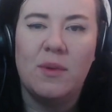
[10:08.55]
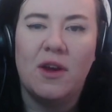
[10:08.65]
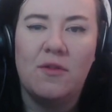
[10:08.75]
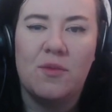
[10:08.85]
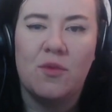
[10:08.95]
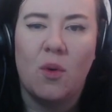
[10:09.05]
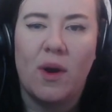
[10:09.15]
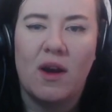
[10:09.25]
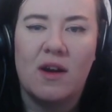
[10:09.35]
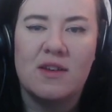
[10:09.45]
we go from
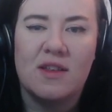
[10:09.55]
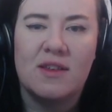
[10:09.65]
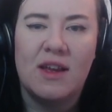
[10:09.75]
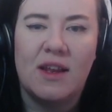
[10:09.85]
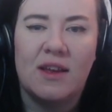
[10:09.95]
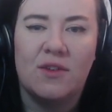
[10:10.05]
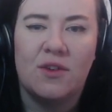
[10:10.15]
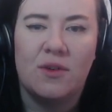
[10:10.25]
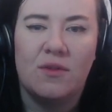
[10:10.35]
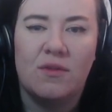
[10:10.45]
quite high to the ceiling
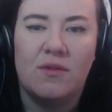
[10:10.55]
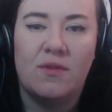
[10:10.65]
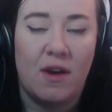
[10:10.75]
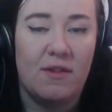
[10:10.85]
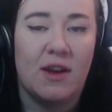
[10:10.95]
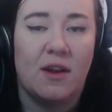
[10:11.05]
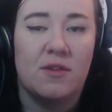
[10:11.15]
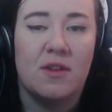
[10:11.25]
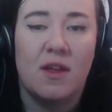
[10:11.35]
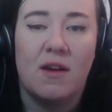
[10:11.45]
to very close to the